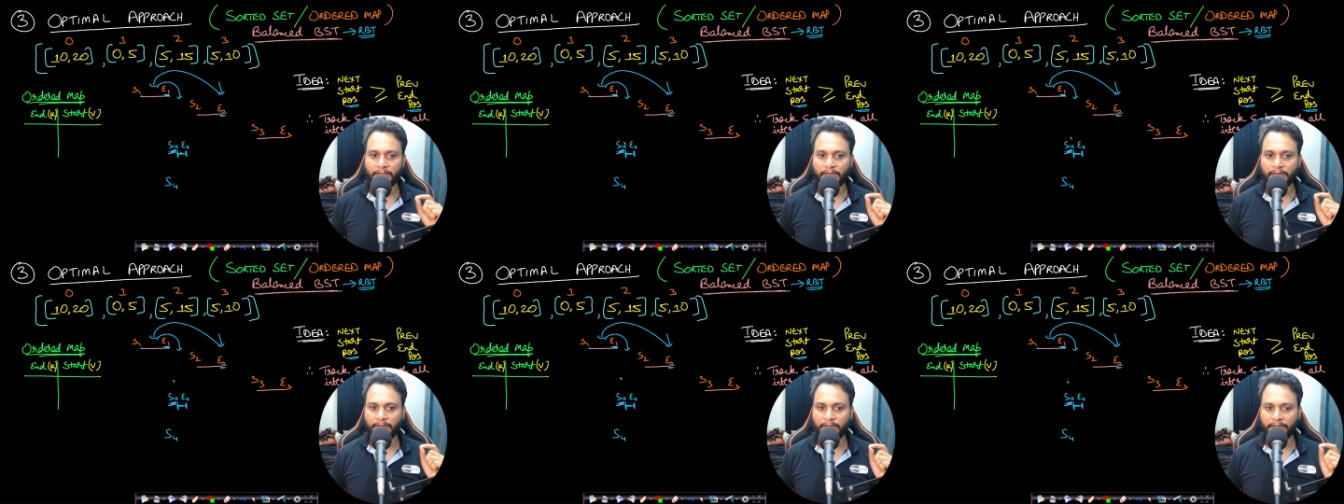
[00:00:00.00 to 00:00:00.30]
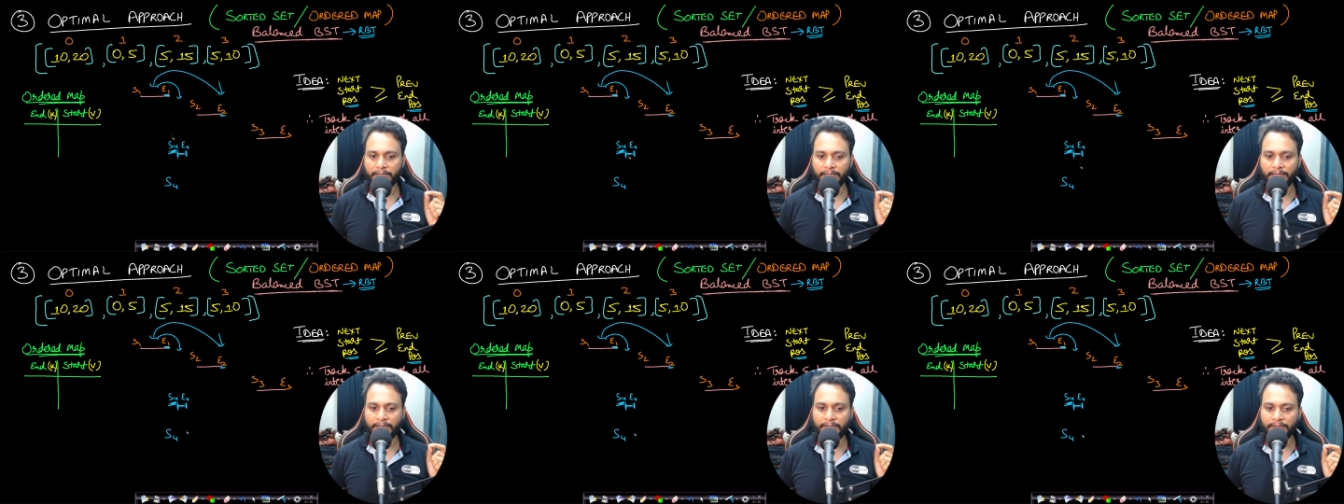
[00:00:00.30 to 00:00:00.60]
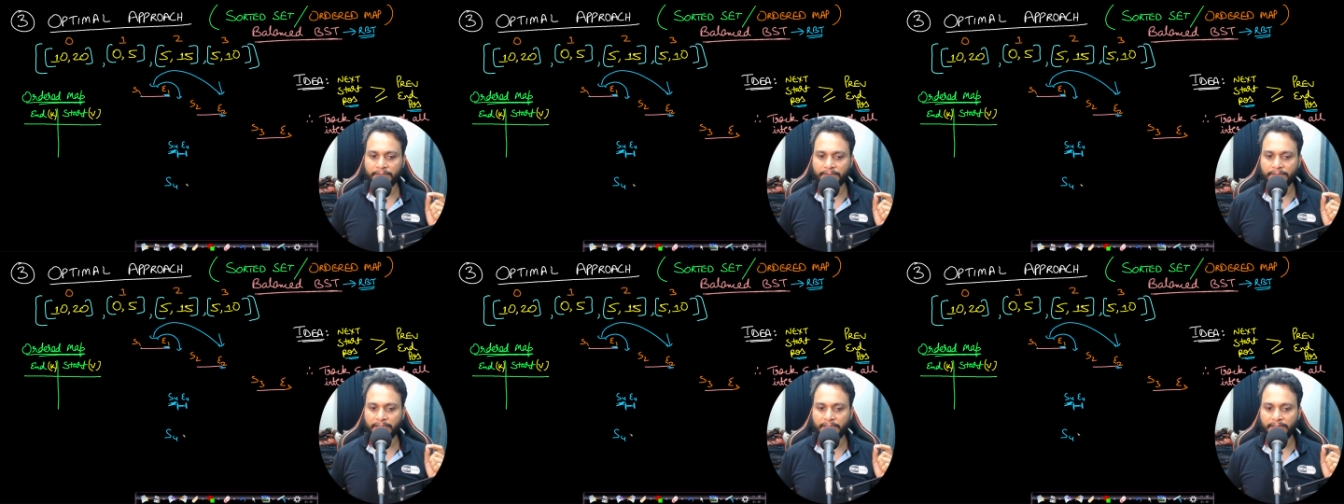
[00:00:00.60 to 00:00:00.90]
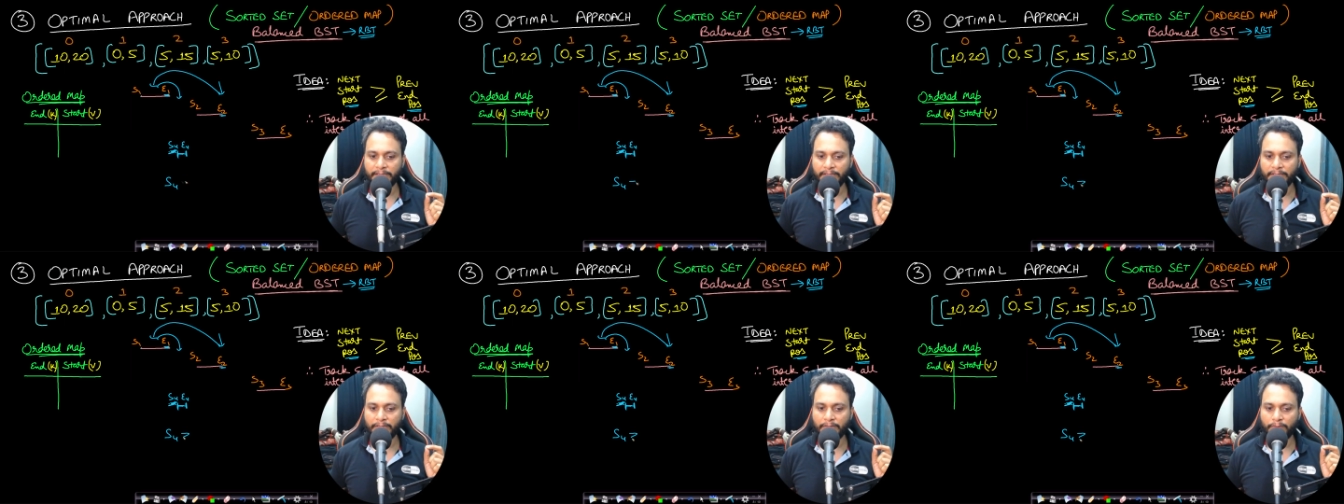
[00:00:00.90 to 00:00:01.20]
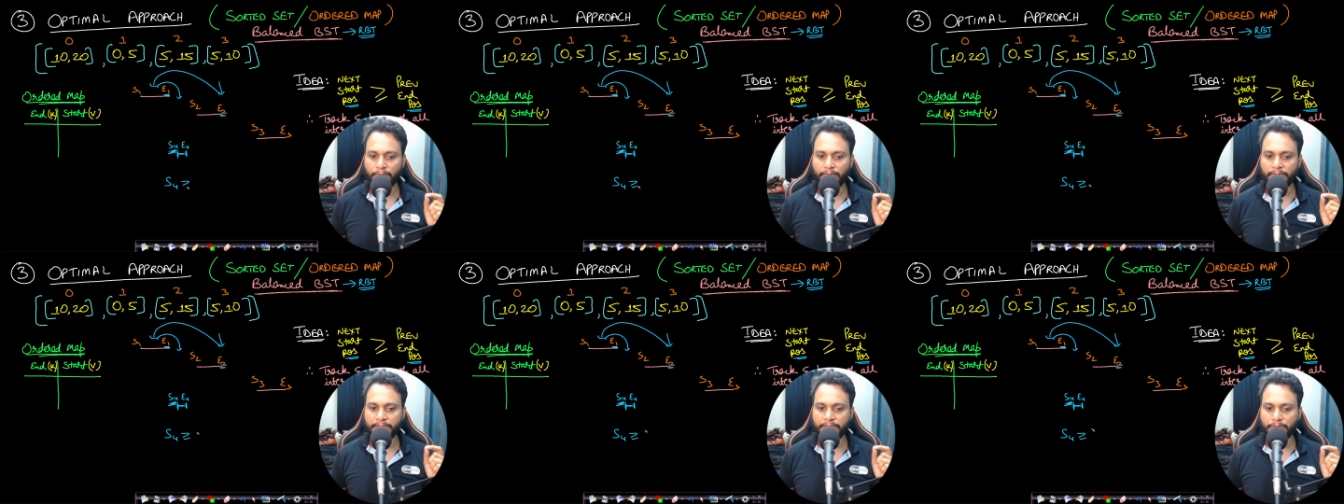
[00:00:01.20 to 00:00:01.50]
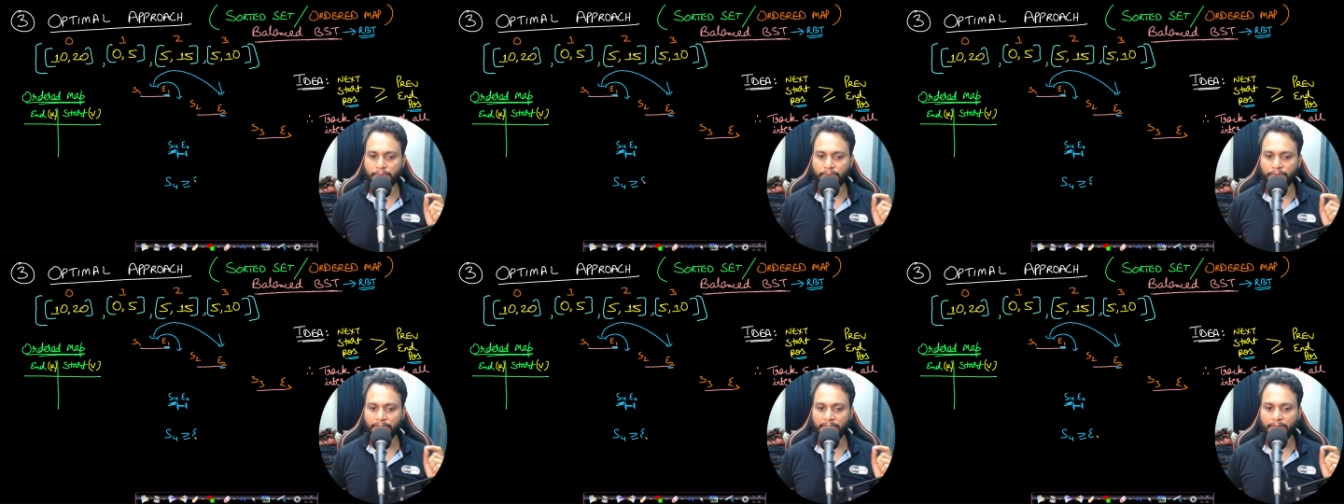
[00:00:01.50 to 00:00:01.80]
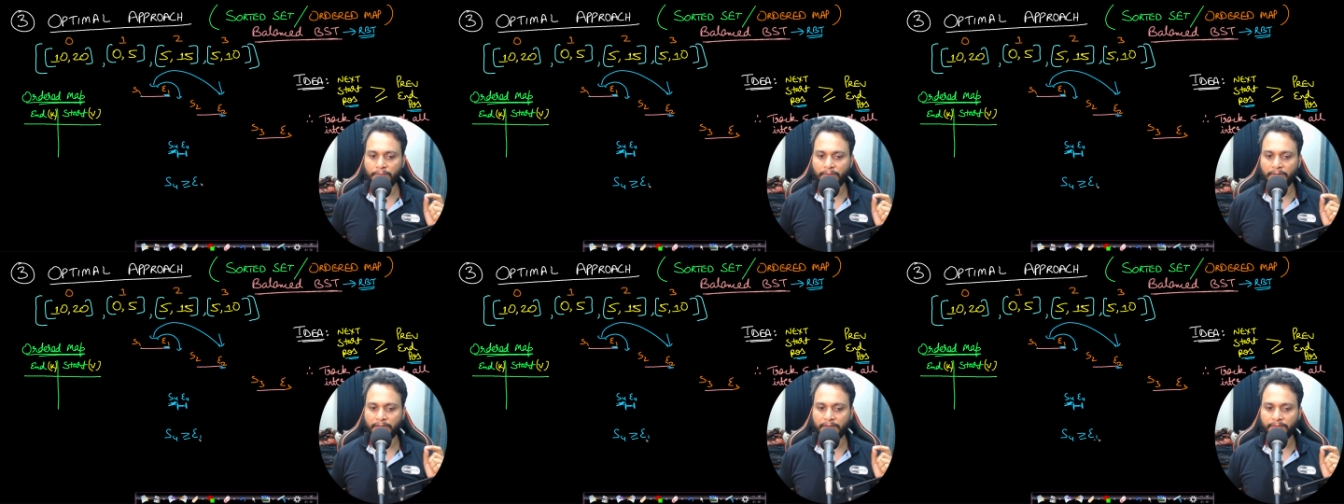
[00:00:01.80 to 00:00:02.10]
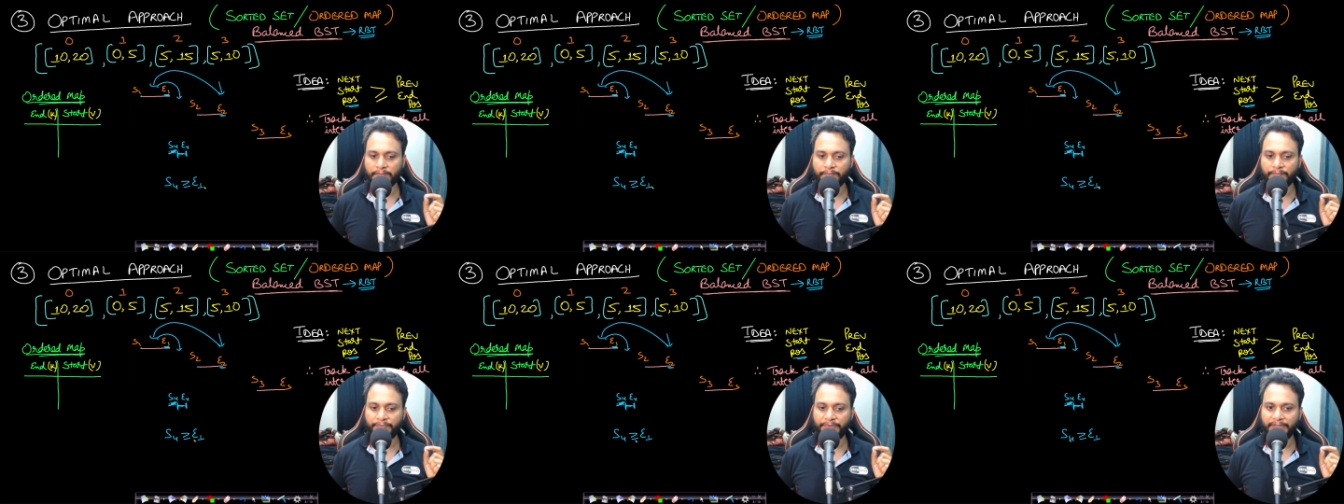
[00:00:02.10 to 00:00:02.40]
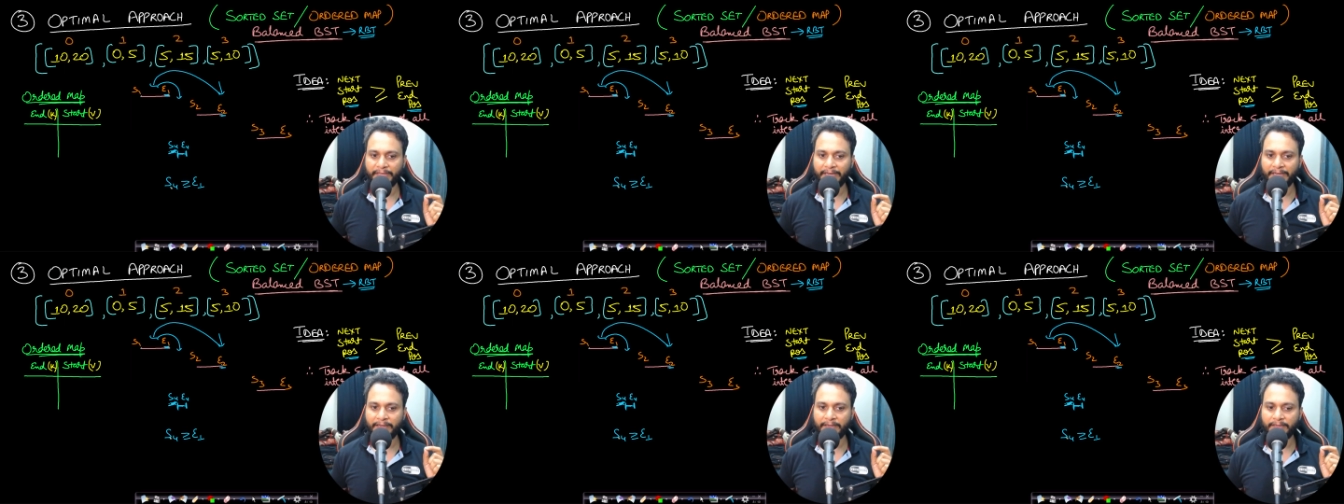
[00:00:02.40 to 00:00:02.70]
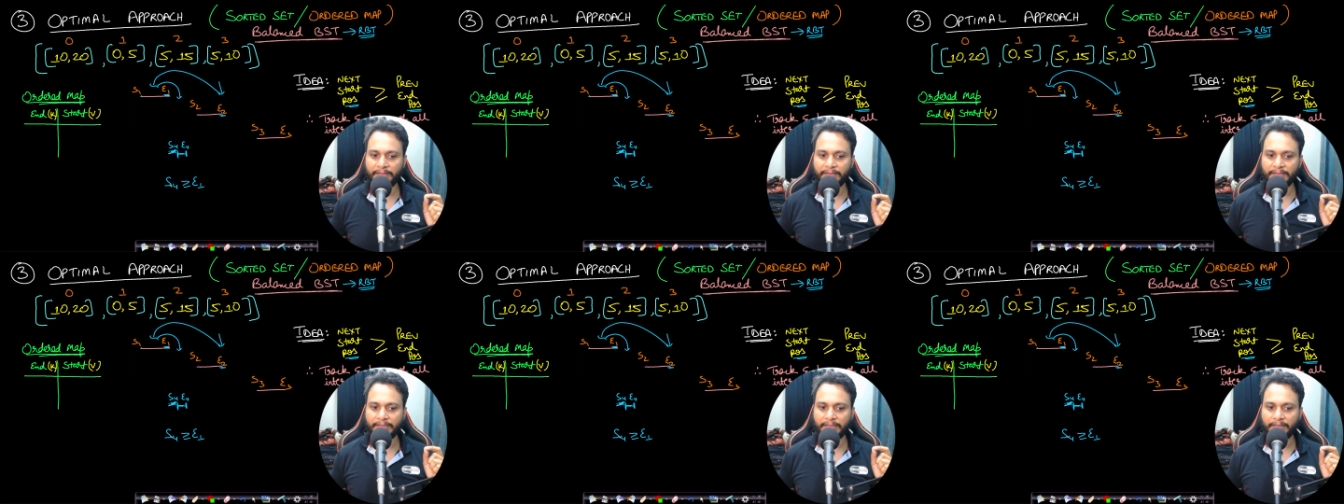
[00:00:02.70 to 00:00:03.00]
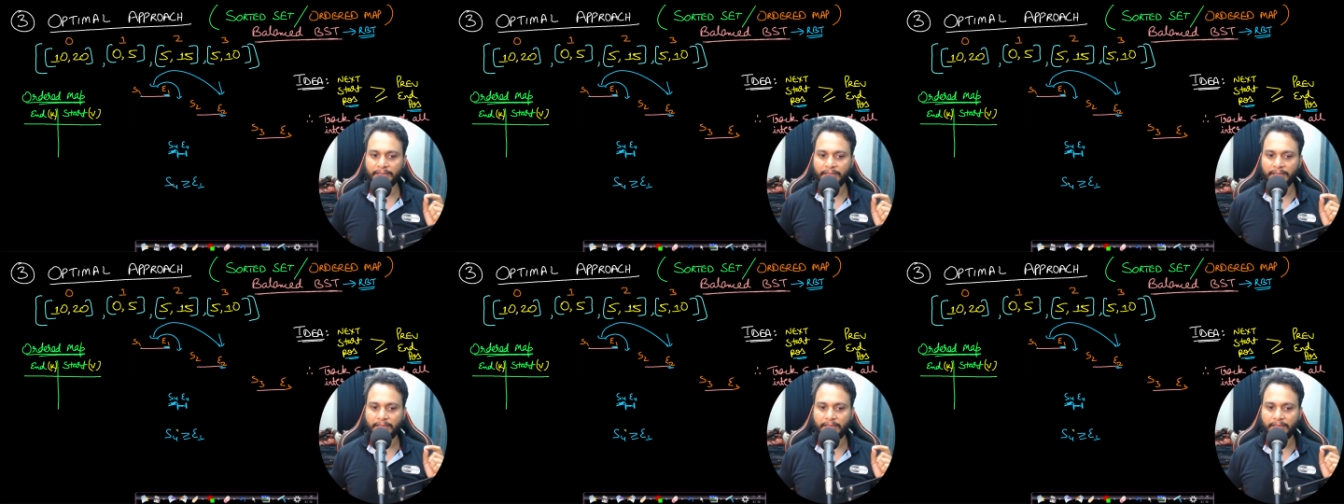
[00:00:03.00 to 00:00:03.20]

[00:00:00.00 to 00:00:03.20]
uh, greater than equals to E1 and